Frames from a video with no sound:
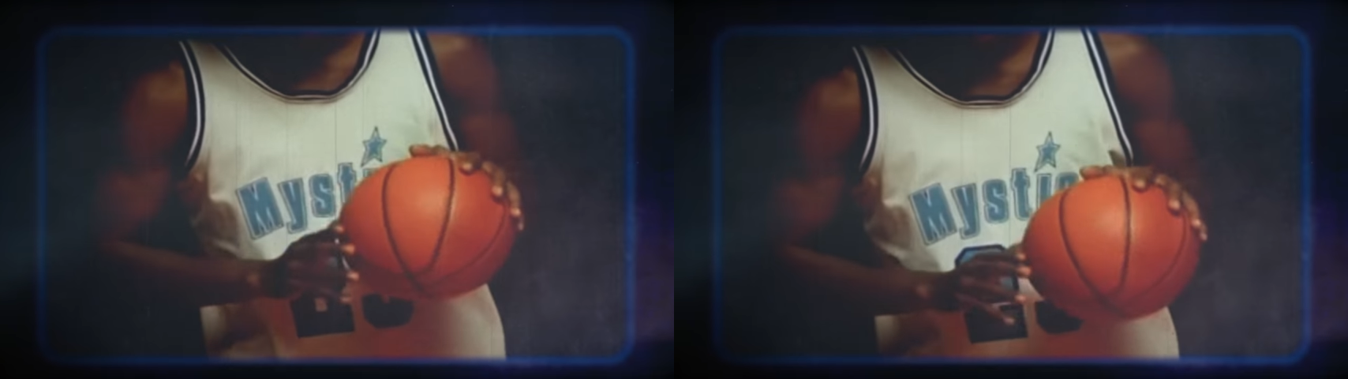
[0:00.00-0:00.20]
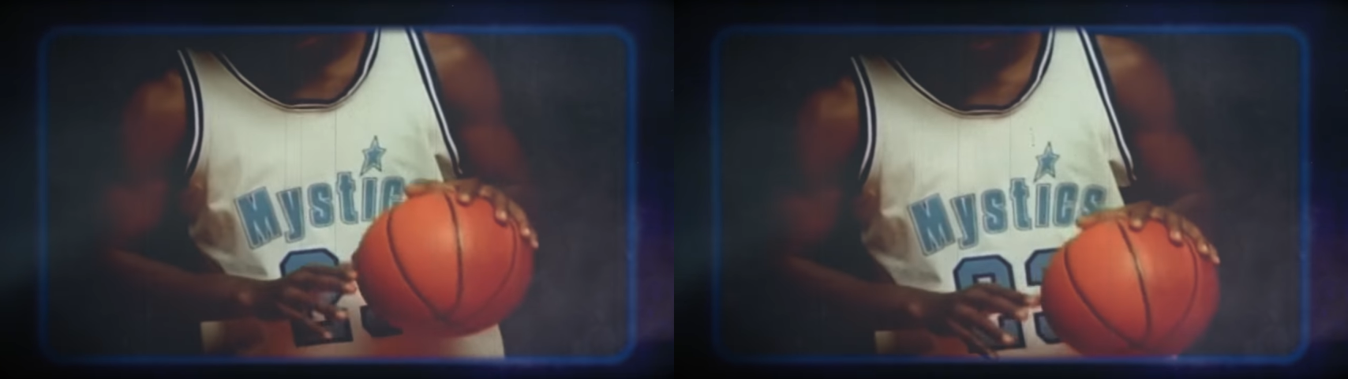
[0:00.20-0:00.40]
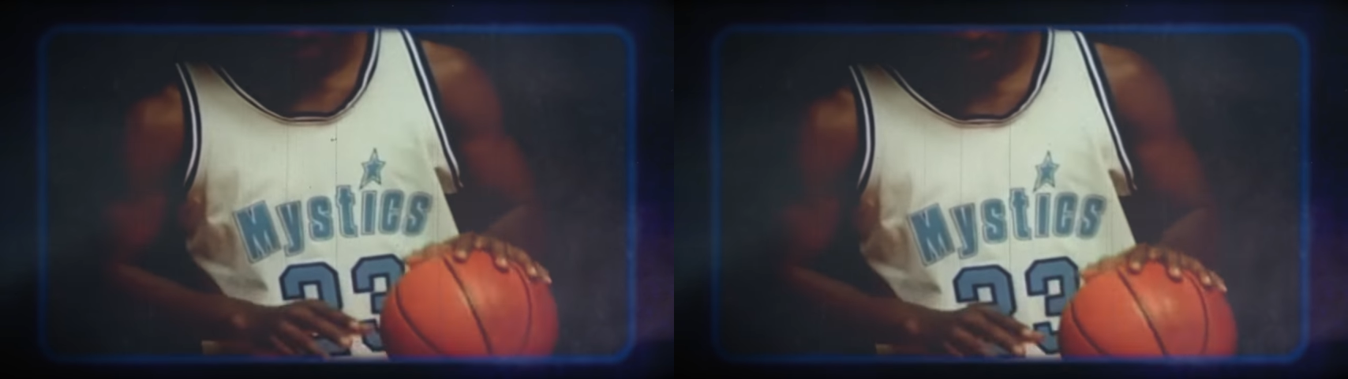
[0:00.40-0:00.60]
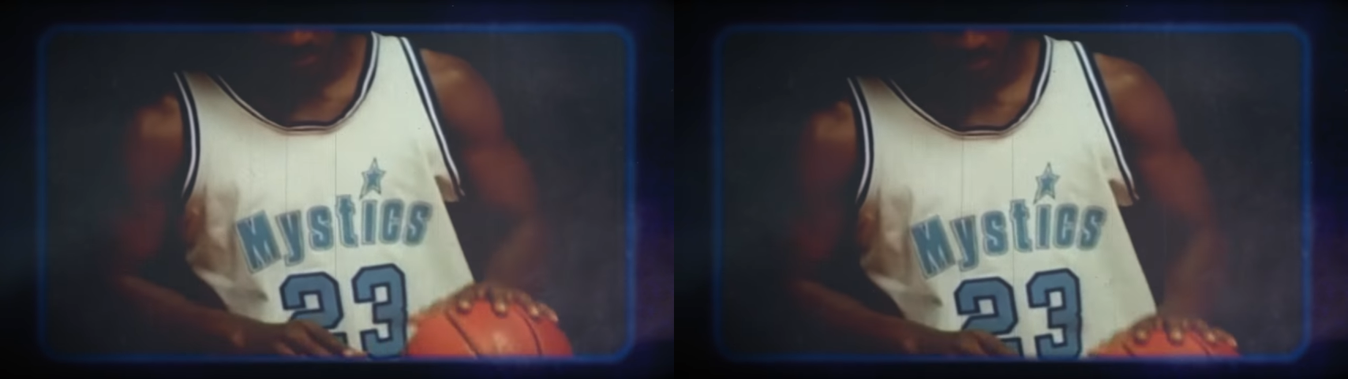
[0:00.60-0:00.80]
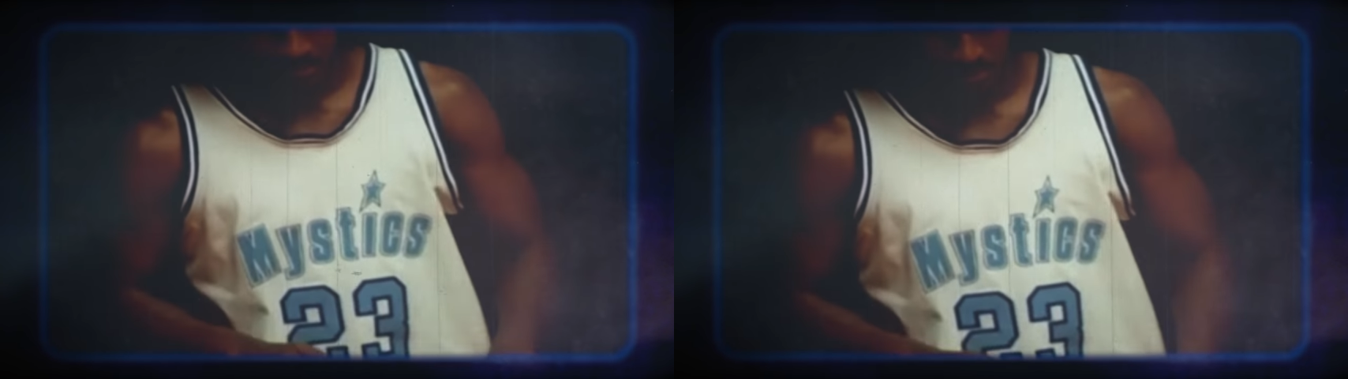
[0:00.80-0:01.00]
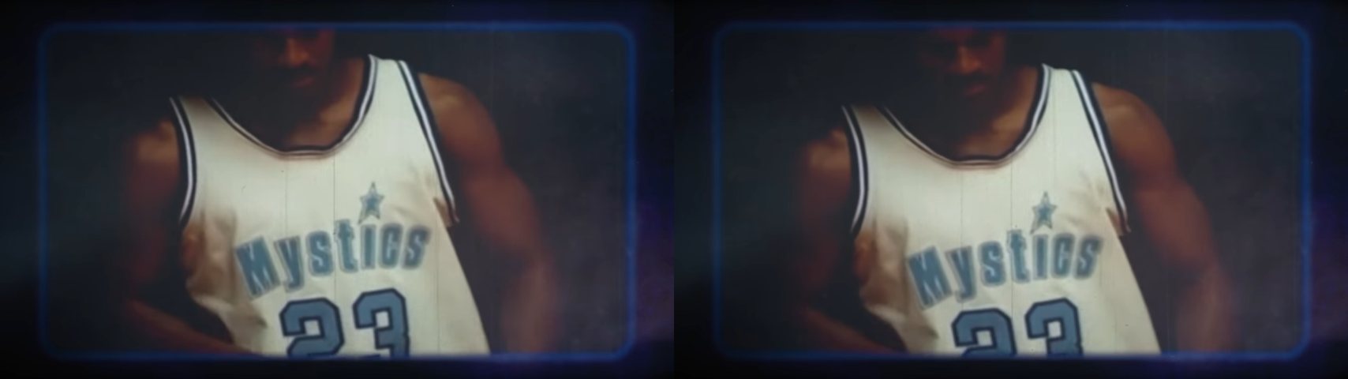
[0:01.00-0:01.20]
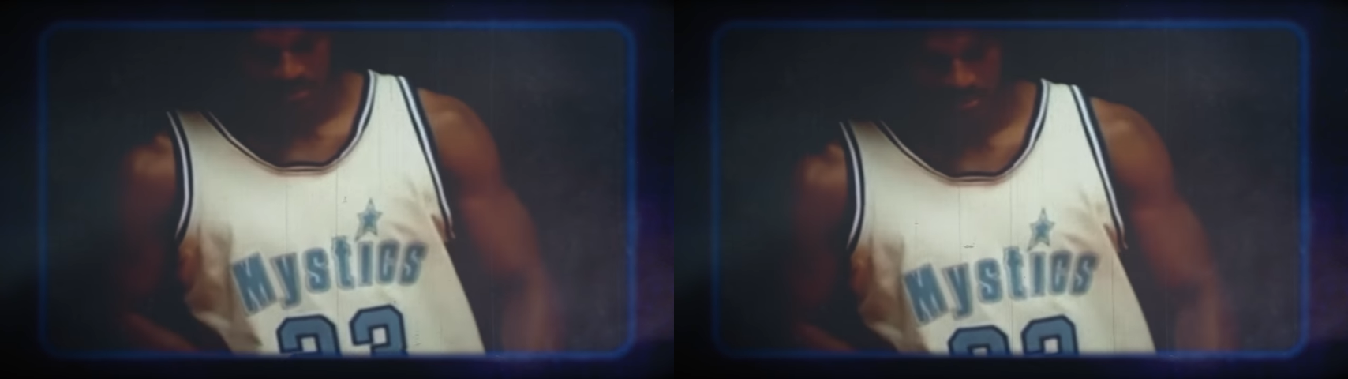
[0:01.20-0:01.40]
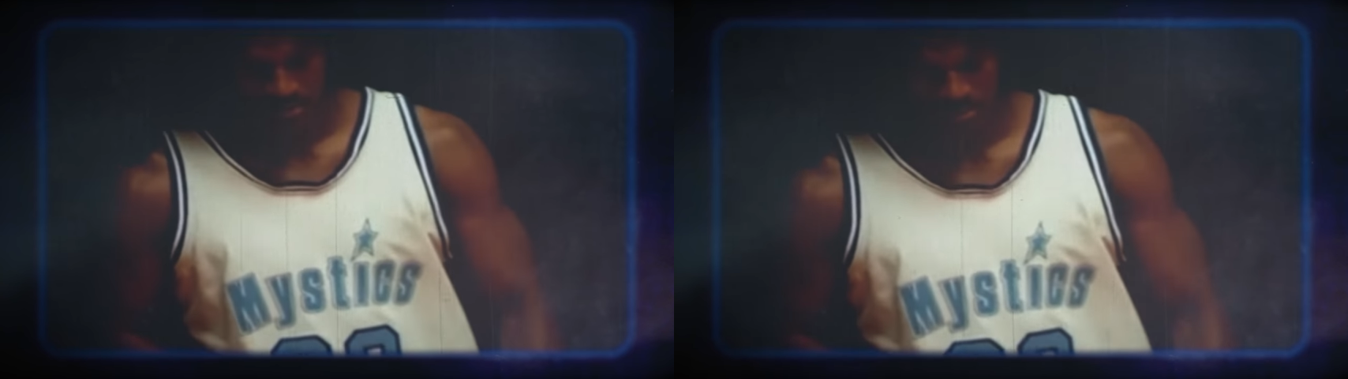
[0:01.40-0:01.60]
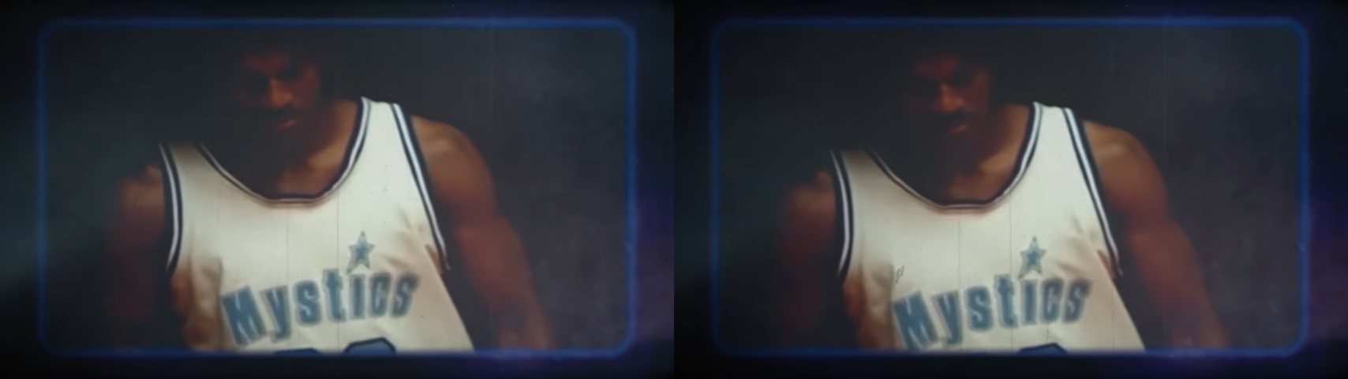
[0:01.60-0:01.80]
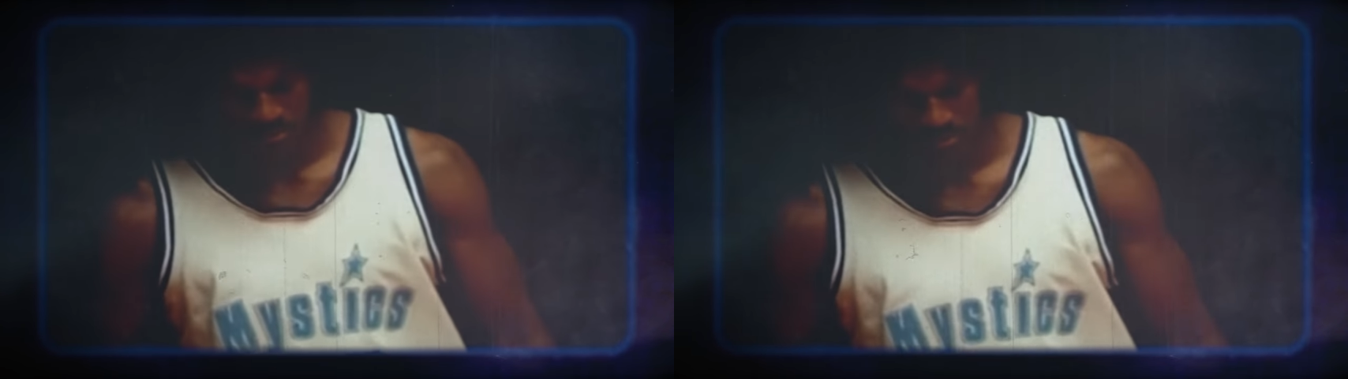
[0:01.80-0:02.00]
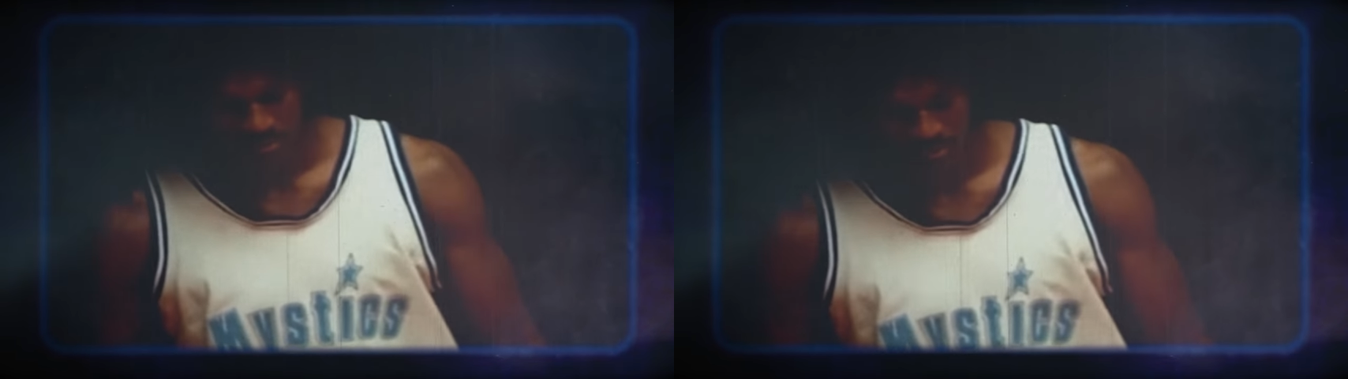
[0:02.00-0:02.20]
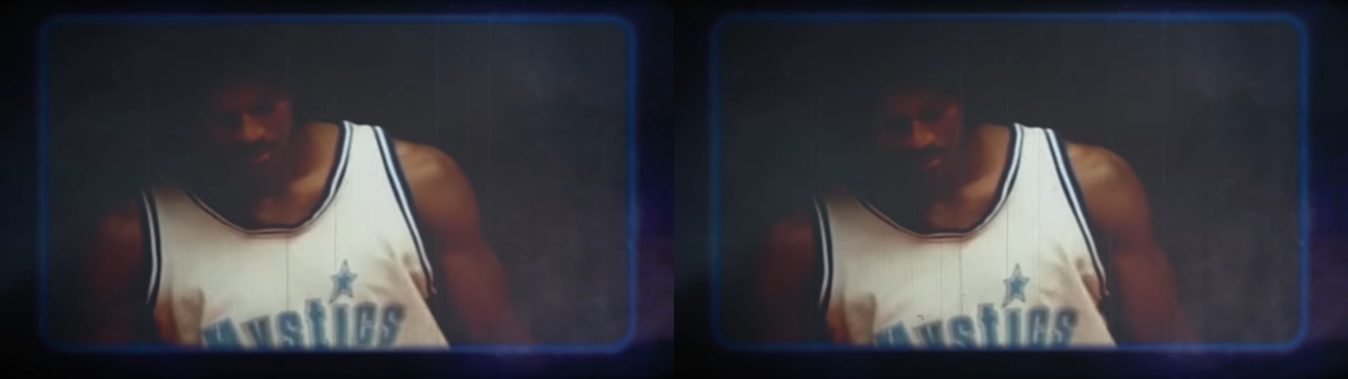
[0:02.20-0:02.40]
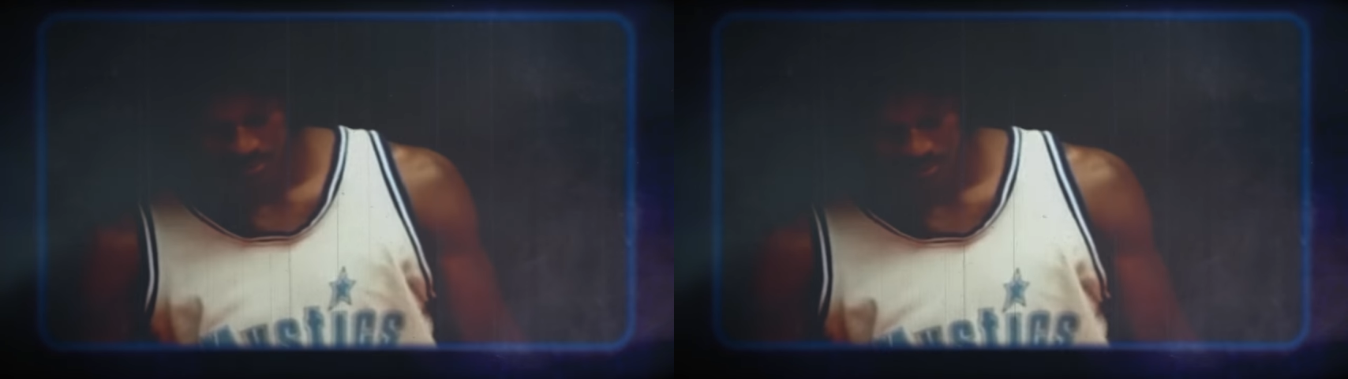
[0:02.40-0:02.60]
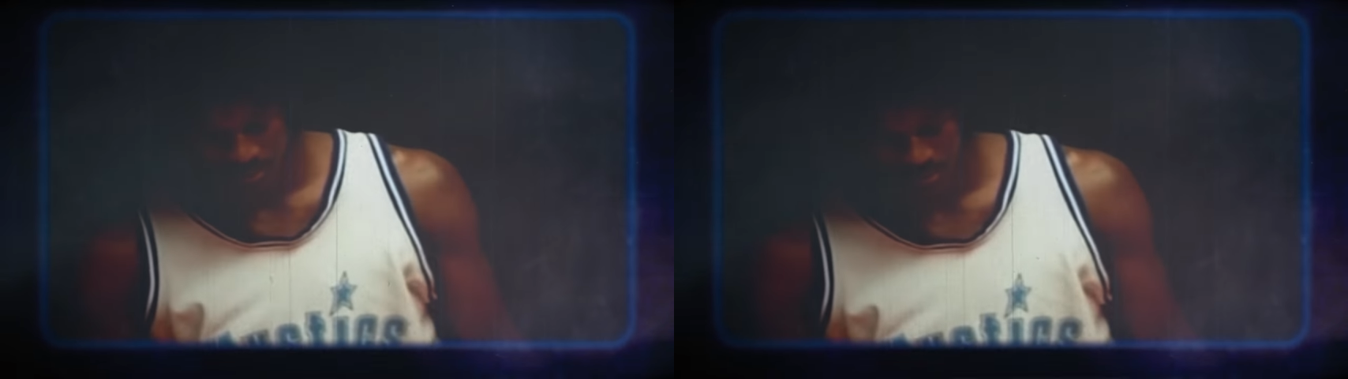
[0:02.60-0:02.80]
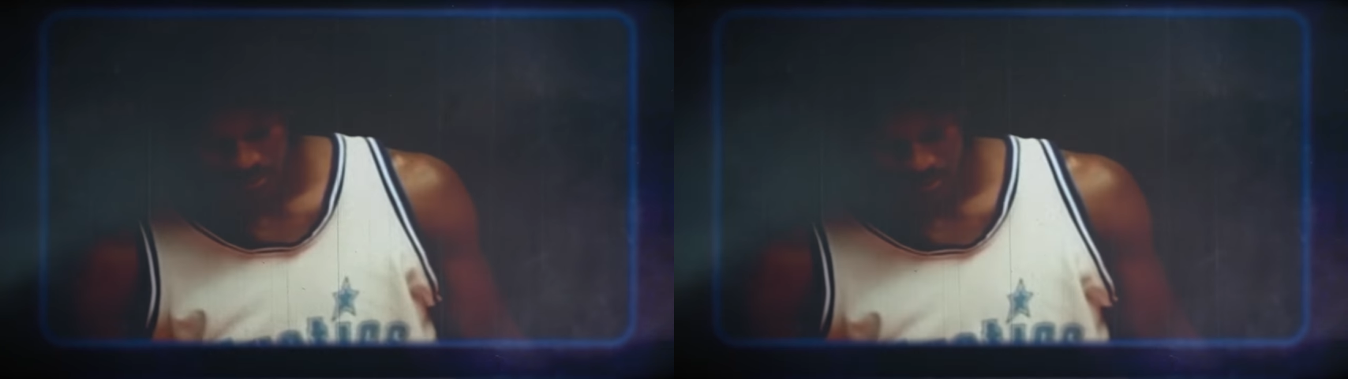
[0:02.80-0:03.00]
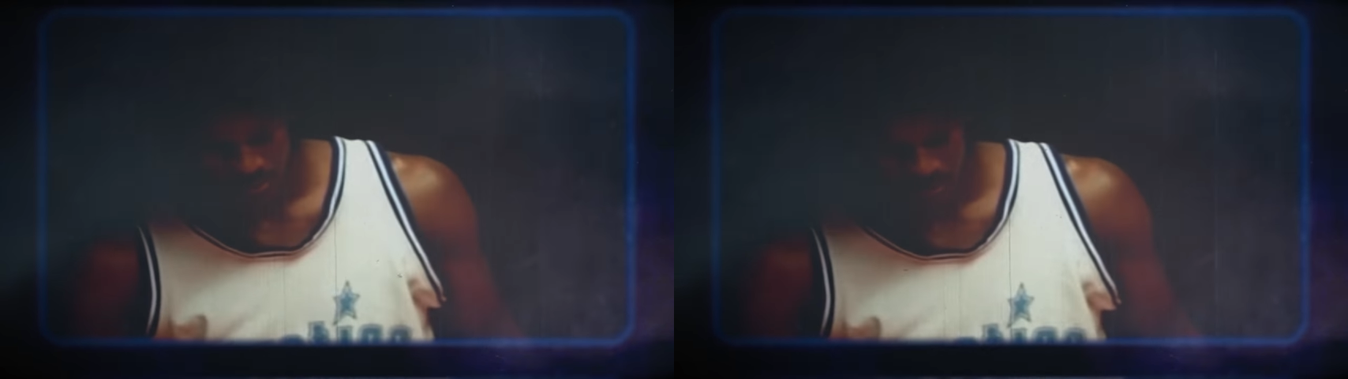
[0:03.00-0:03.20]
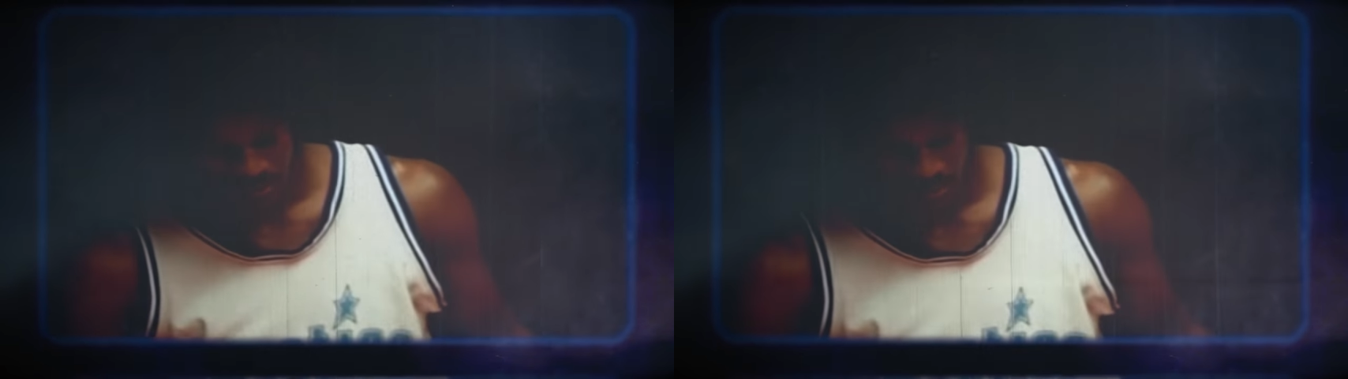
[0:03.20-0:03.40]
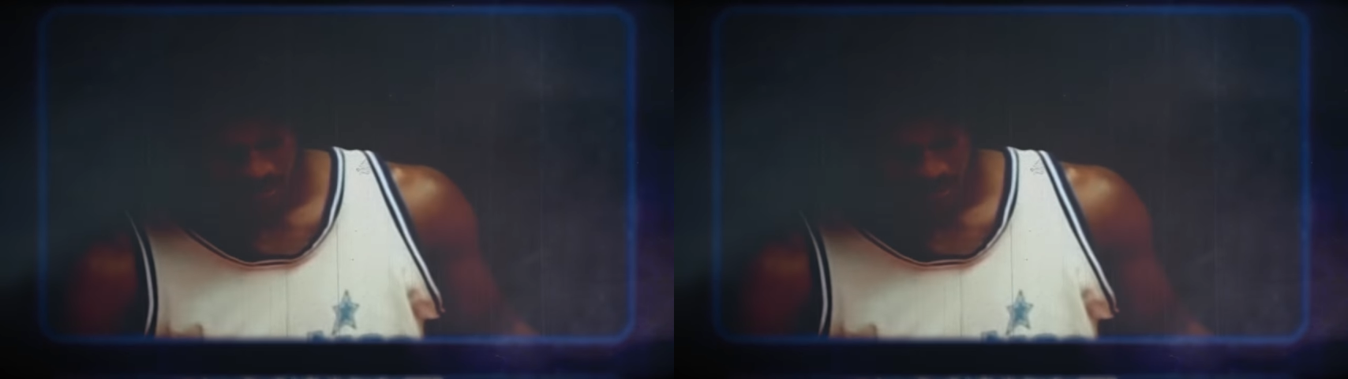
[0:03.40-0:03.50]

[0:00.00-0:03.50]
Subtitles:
No face is visible, so there are no lips to read.